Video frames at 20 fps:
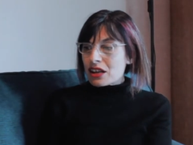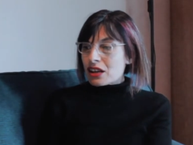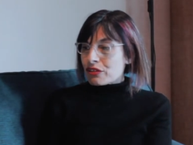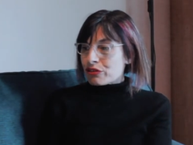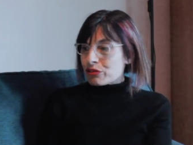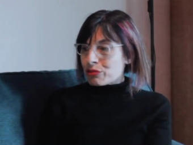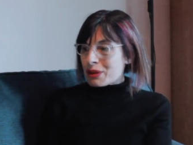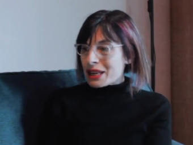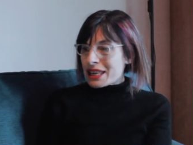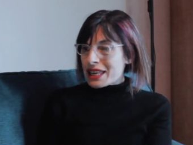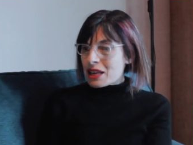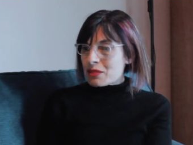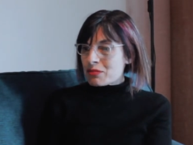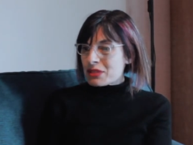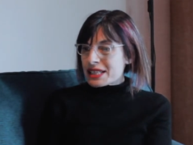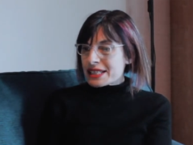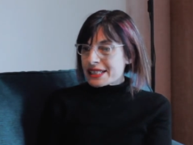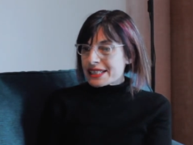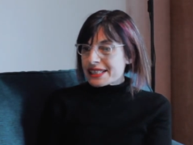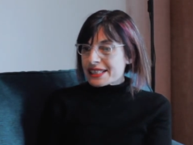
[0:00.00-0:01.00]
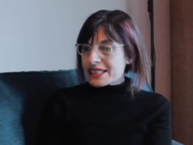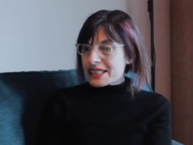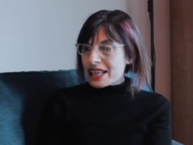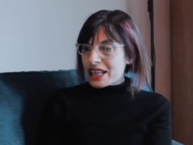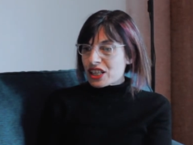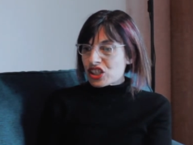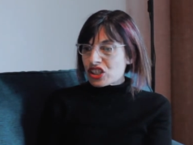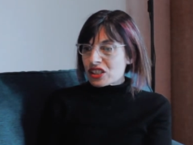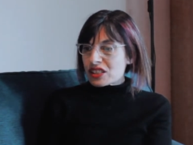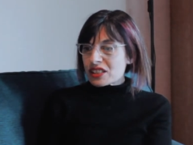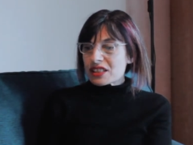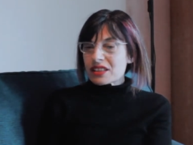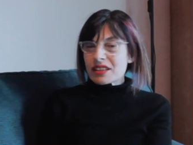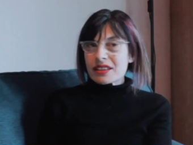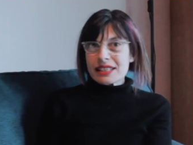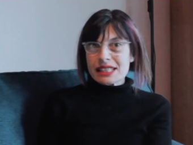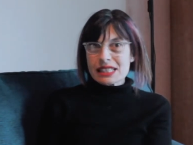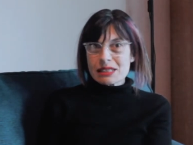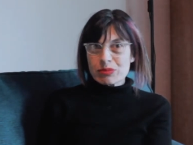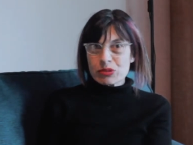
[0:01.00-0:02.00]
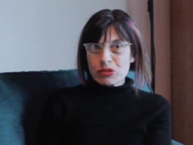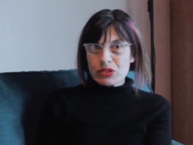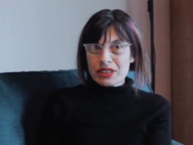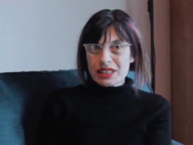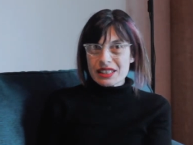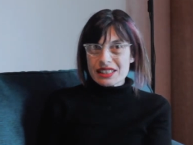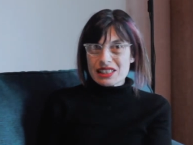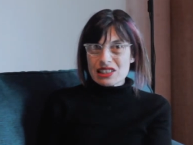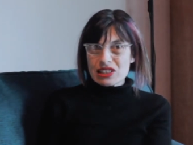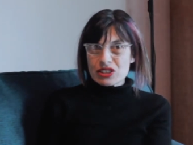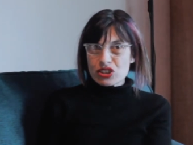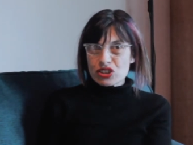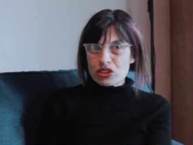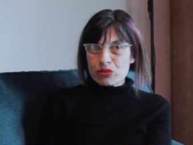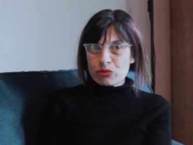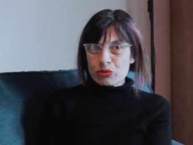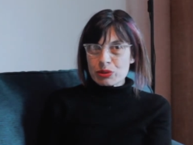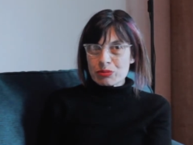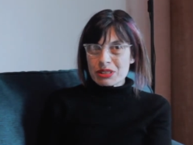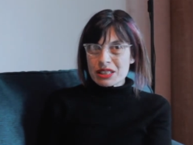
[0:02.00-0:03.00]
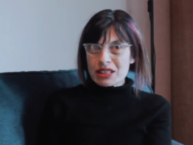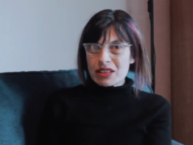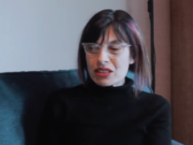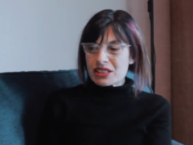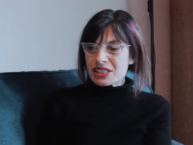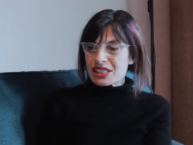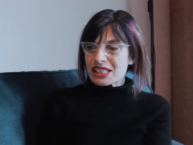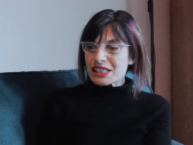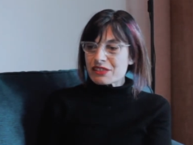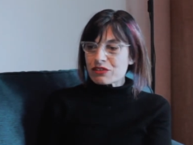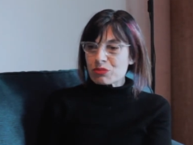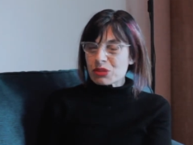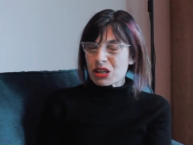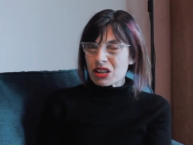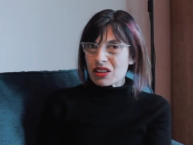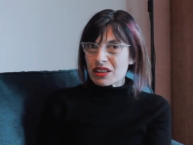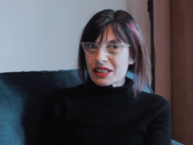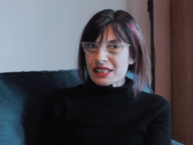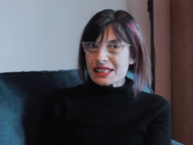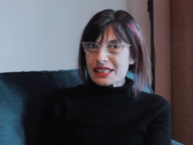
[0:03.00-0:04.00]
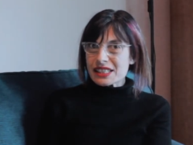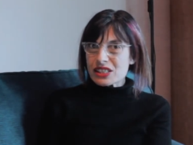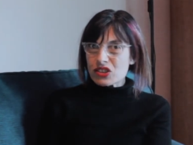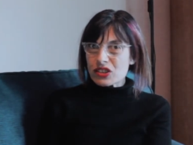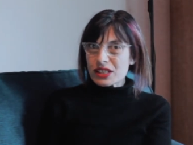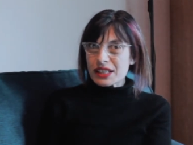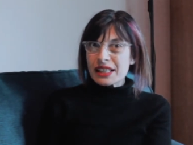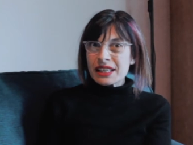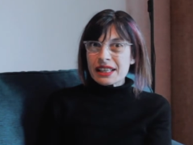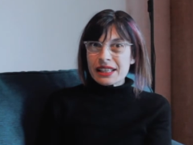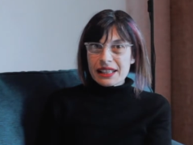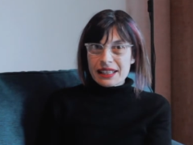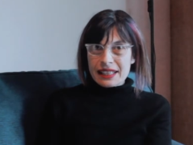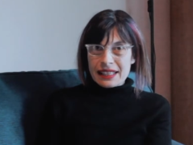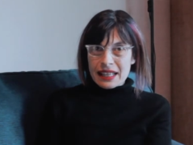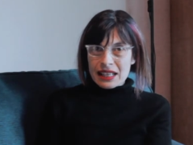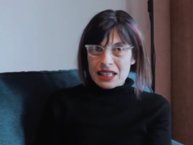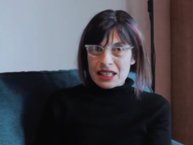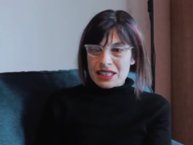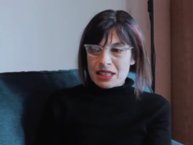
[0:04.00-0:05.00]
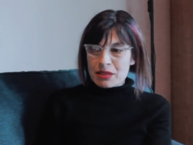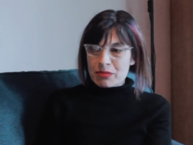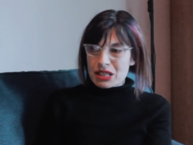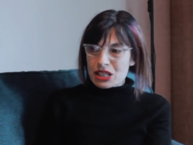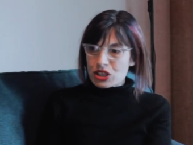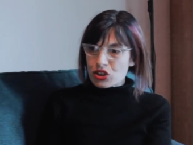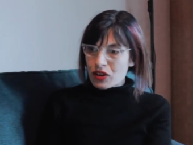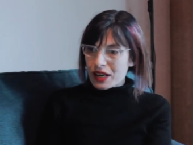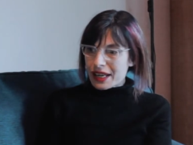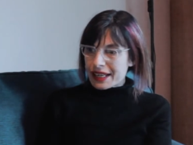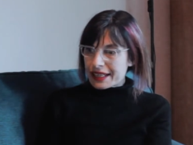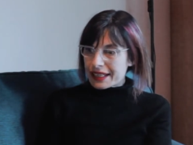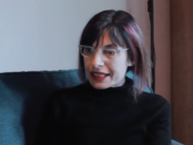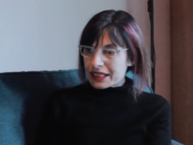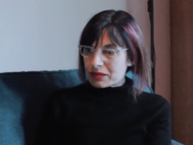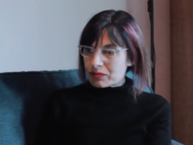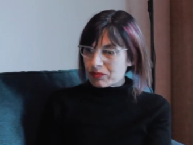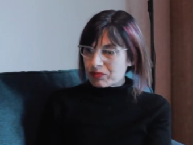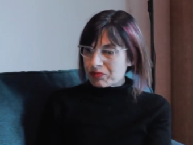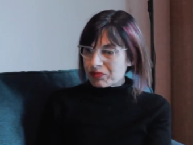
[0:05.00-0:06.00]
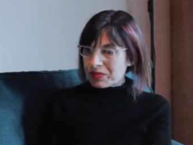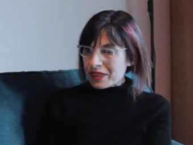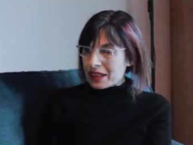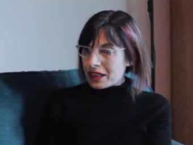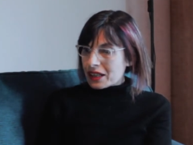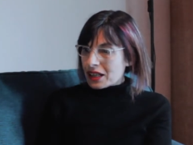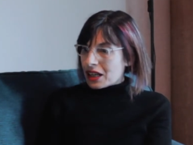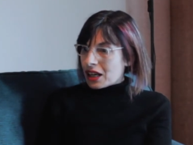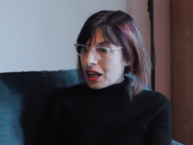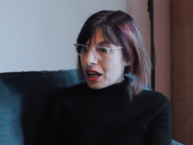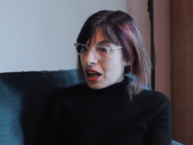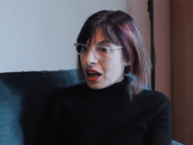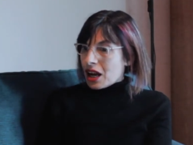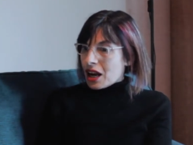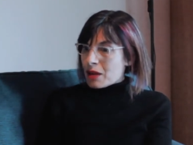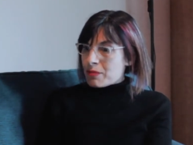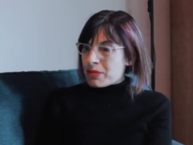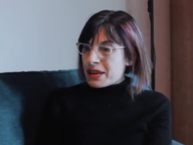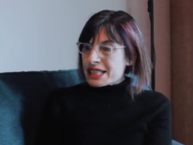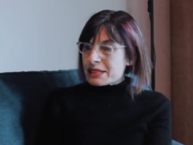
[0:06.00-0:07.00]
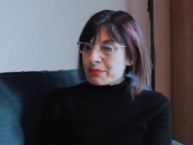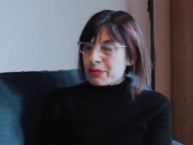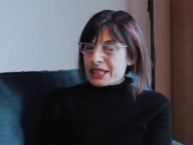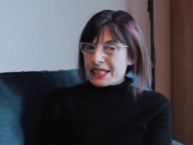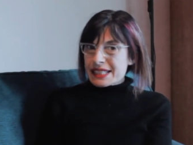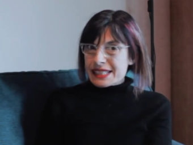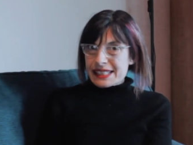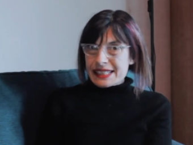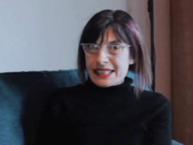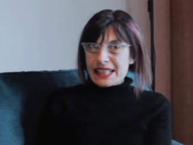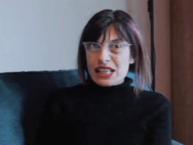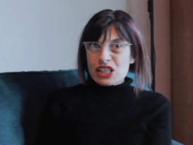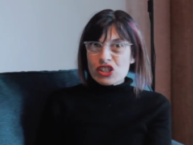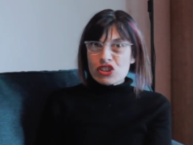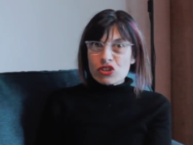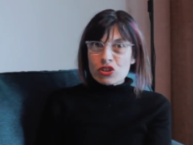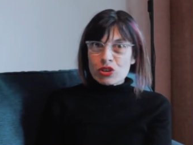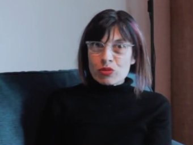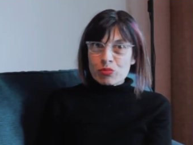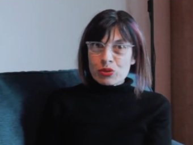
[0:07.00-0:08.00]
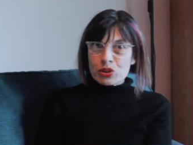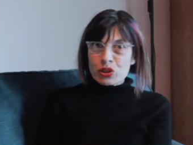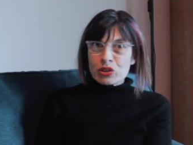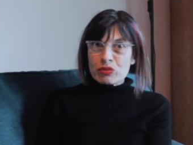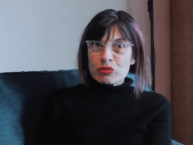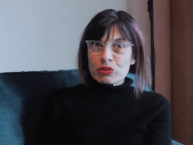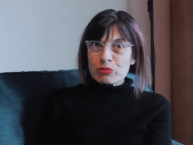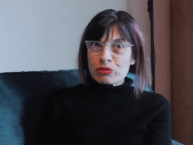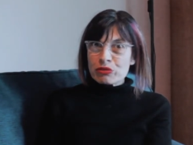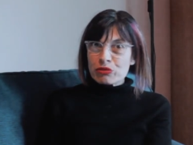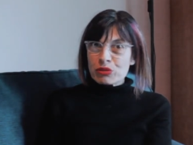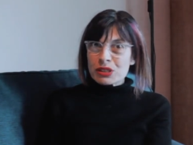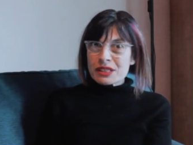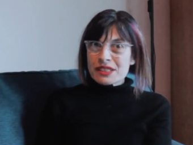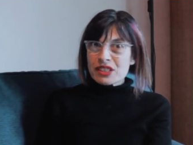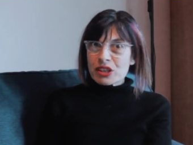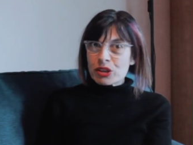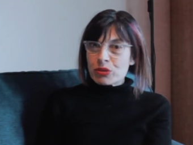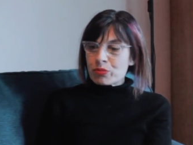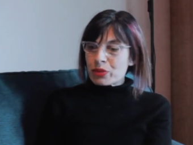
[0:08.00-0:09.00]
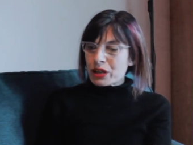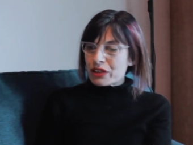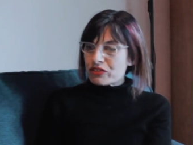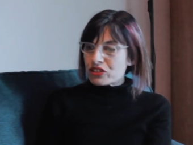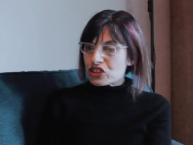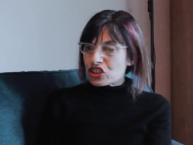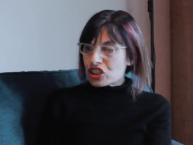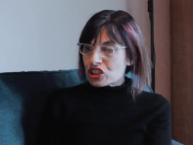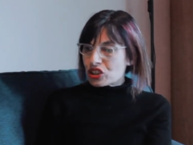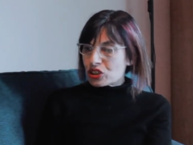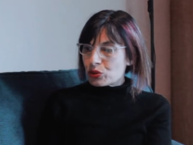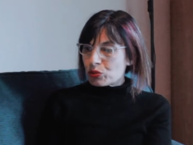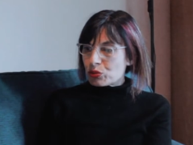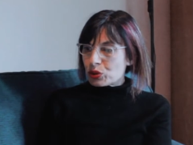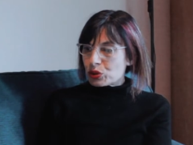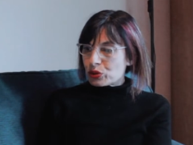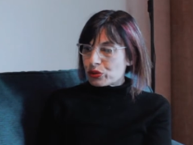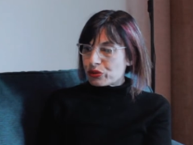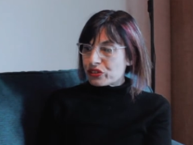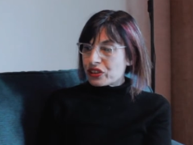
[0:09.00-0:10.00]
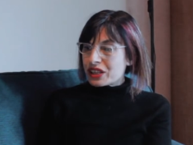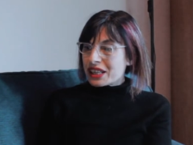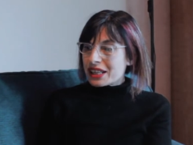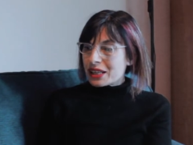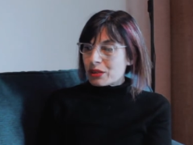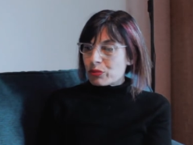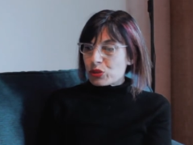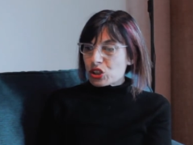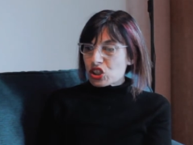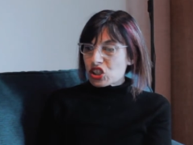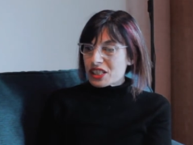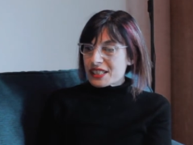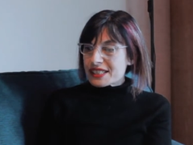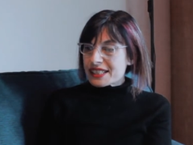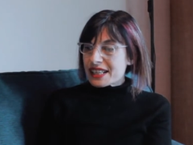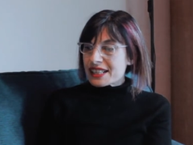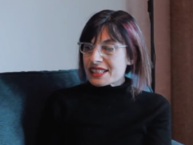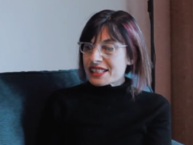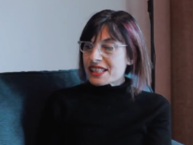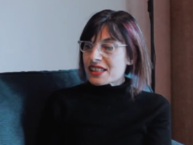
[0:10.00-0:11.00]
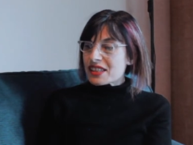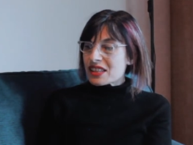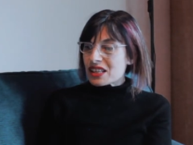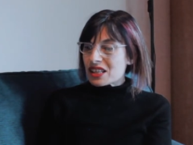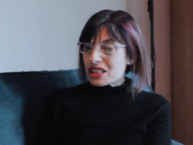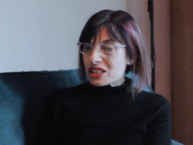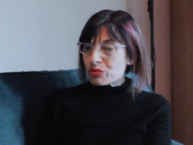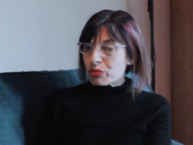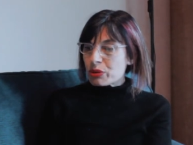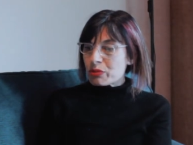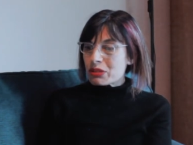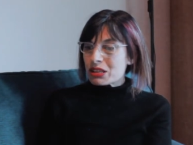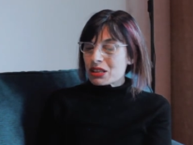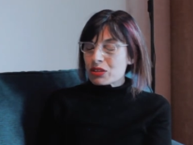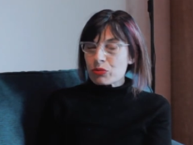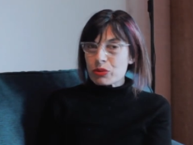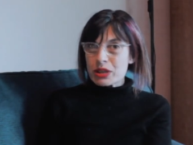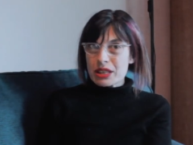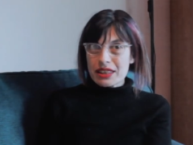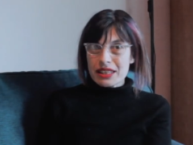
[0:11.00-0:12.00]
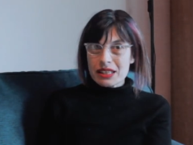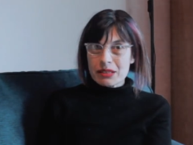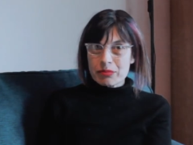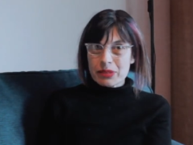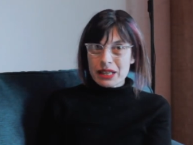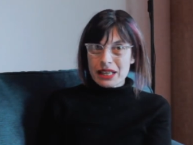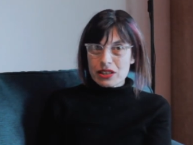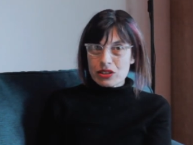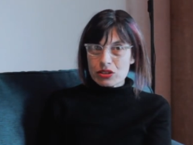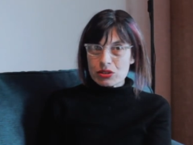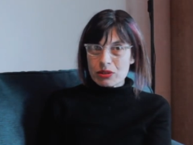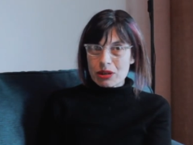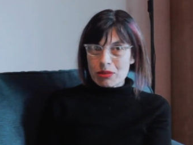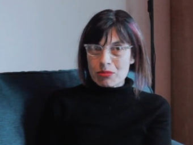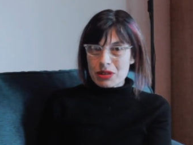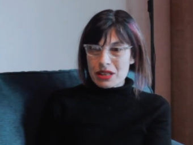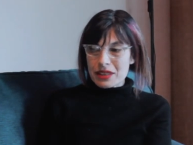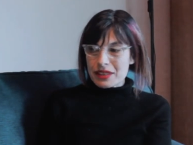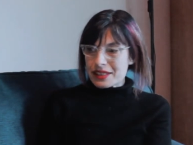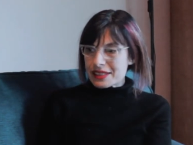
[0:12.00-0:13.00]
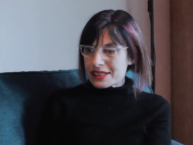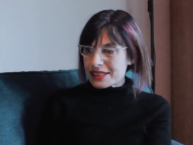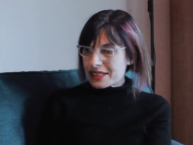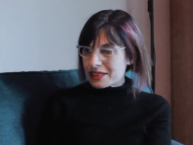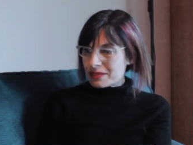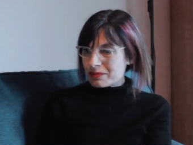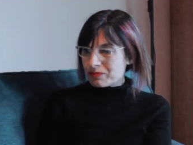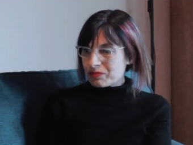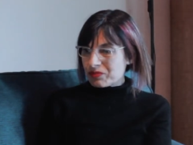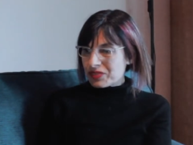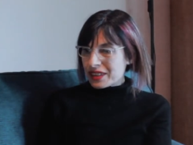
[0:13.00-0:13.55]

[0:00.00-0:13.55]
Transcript: For my MA dissertation, I explored the exclusion of women artists from art history and academic training. I based my dissertation on the book A Room of One's Own by Virginia Woolf, in which she says that as women, we think back through our mothers.